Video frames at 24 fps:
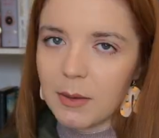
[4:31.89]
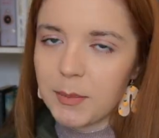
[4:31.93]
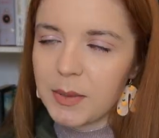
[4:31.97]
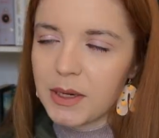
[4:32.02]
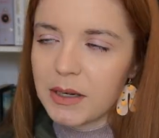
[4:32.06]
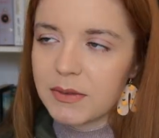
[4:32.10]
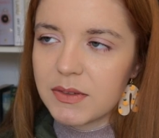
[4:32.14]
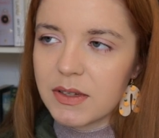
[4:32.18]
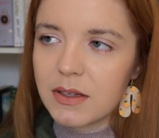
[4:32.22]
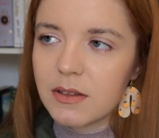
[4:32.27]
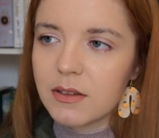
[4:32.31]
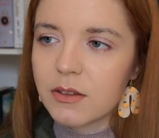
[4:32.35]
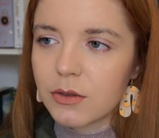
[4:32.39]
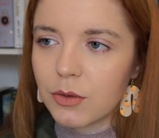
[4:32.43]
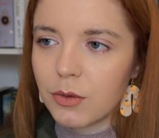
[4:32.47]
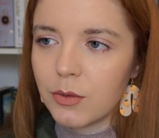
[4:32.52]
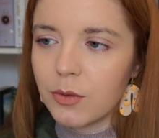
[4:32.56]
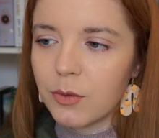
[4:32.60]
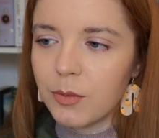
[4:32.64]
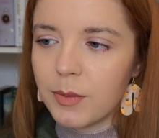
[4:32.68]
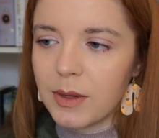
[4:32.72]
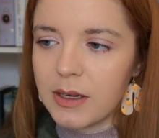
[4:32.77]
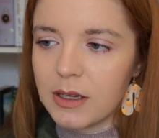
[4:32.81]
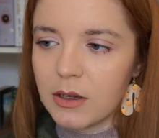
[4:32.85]
But I've seen
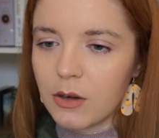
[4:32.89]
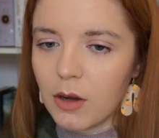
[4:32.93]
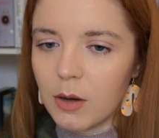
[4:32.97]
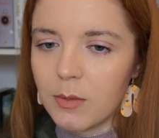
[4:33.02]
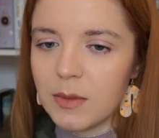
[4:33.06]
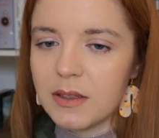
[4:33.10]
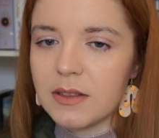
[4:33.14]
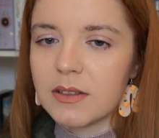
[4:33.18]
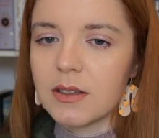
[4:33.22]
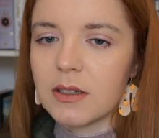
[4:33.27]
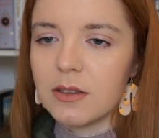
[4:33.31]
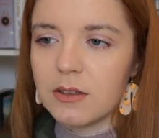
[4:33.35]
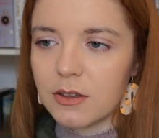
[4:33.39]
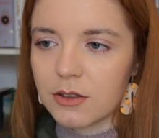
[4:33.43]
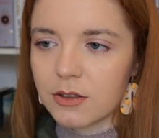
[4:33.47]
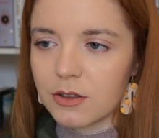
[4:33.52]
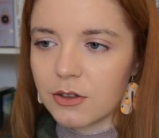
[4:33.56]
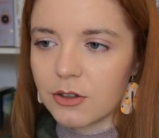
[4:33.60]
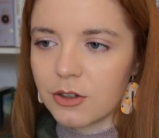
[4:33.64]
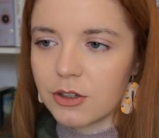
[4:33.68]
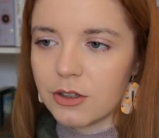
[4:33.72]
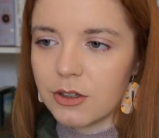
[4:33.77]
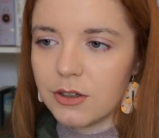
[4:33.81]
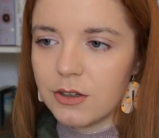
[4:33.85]
so many comments and
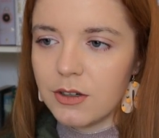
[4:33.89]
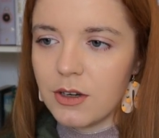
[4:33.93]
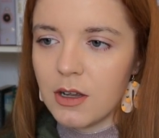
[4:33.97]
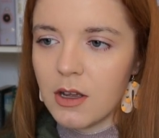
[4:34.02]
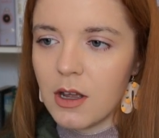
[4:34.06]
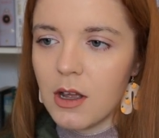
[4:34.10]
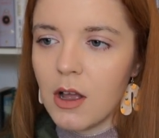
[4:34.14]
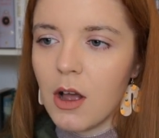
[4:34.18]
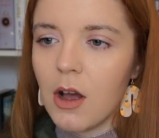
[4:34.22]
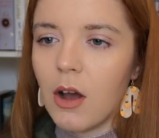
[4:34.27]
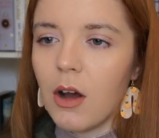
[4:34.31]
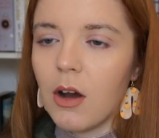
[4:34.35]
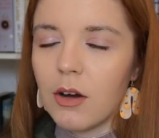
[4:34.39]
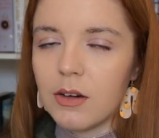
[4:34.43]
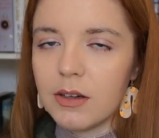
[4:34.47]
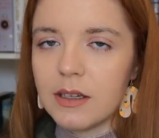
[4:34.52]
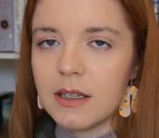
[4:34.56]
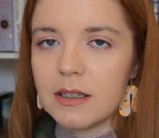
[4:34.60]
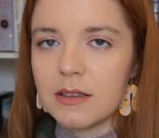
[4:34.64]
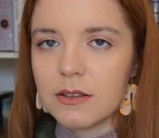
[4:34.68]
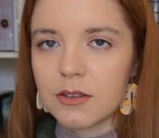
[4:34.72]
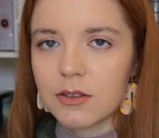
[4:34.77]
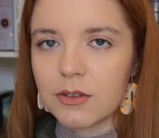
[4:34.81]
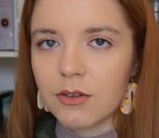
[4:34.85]
discussion on
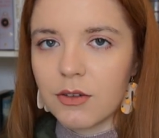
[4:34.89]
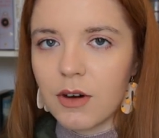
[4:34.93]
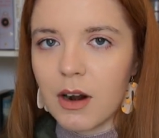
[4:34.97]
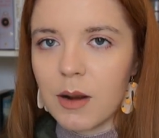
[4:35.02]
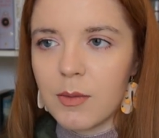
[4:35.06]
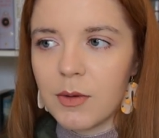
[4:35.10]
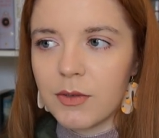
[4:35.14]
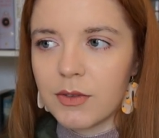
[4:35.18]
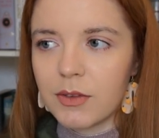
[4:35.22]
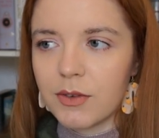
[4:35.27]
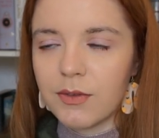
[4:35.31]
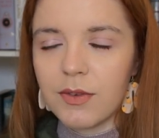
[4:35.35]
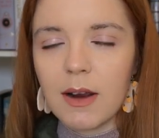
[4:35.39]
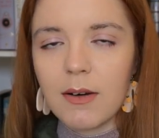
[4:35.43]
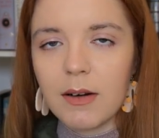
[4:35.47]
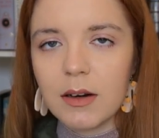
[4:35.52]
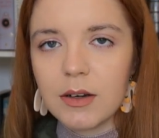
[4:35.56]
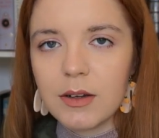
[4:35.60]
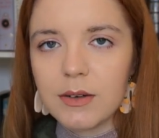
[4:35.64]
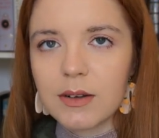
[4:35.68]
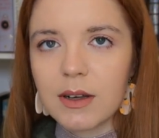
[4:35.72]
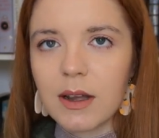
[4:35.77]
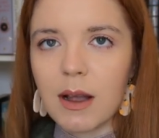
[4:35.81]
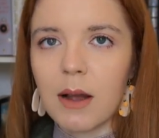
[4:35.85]
Instagram of the
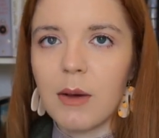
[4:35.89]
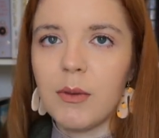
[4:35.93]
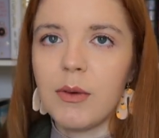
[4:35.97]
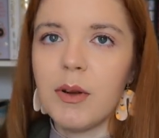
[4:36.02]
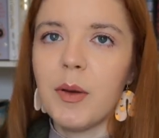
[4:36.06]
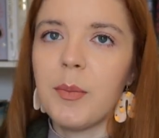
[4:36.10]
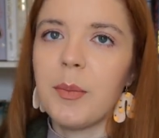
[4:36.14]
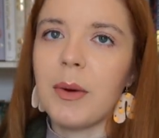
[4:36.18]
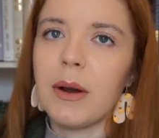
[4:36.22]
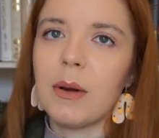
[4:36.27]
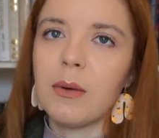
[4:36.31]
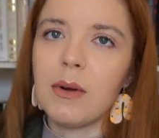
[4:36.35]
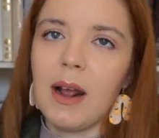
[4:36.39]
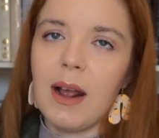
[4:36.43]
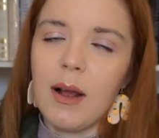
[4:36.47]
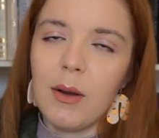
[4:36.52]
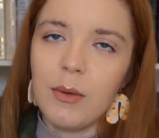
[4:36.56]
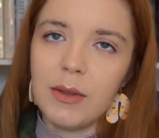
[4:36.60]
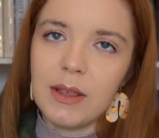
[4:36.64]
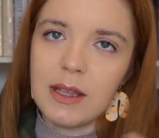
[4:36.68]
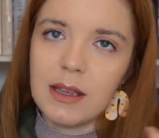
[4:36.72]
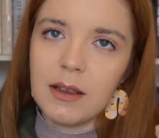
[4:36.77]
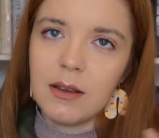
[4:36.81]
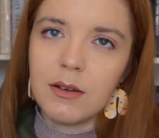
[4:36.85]
Fairyloot account about
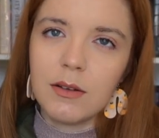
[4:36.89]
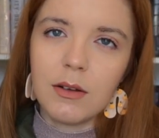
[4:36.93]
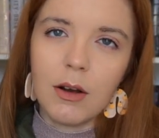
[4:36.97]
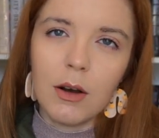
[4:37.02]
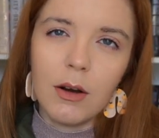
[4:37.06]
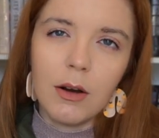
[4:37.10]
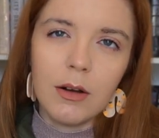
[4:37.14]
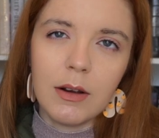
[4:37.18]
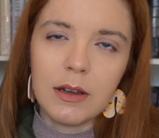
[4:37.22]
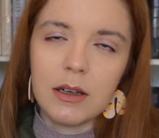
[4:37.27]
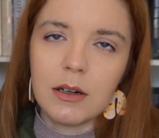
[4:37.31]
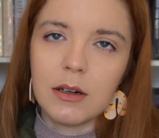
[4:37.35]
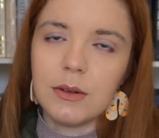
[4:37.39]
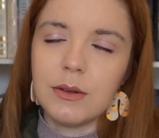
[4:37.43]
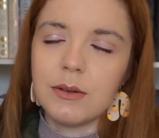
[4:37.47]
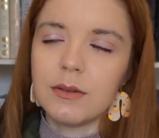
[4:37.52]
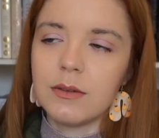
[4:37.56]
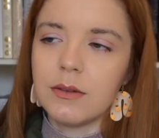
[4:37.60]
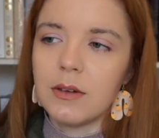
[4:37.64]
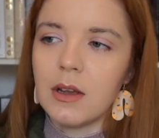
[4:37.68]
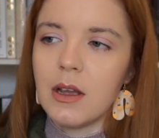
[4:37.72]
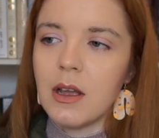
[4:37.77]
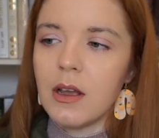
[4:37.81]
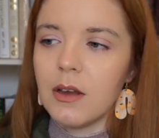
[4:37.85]
how they are
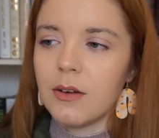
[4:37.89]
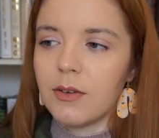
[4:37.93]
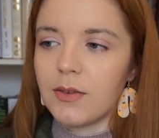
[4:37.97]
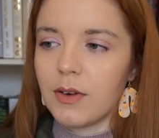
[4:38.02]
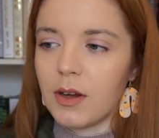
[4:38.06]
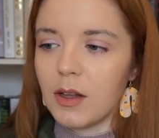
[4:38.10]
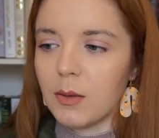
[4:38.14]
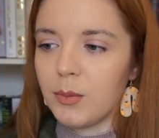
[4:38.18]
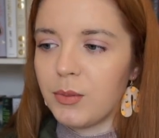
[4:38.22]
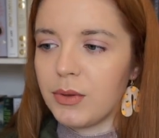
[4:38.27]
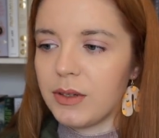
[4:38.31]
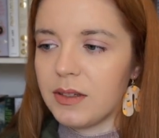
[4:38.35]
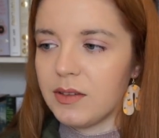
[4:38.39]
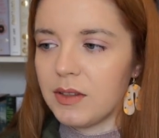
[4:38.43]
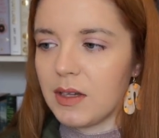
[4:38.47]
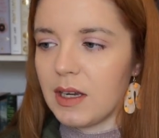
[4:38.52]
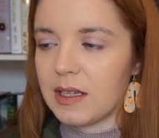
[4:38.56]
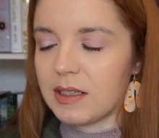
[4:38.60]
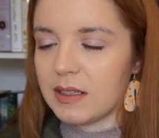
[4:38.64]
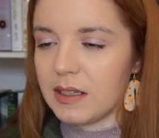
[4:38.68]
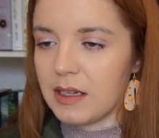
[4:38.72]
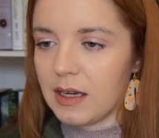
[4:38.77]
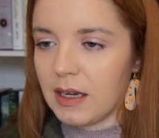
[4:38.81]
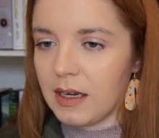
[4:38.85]
including foil prints
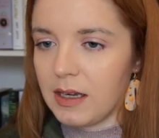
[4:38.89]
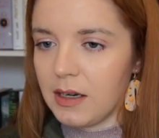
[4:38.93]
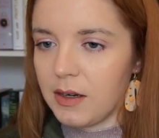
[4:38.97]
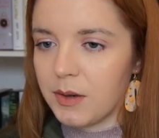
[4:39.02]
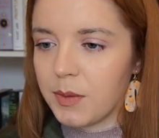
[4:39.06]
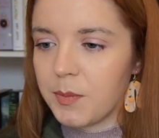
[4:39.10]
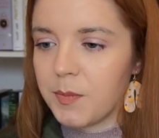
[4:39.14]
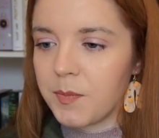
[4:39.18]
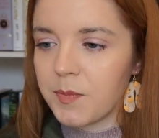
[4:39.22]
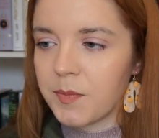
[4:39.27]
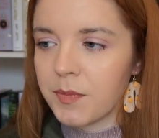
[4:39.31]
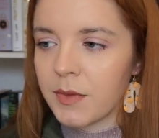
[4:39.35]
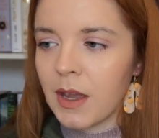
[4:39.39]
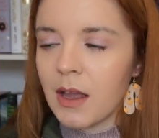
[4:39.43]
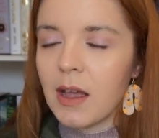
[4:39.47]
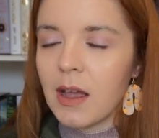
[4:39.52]
as an item.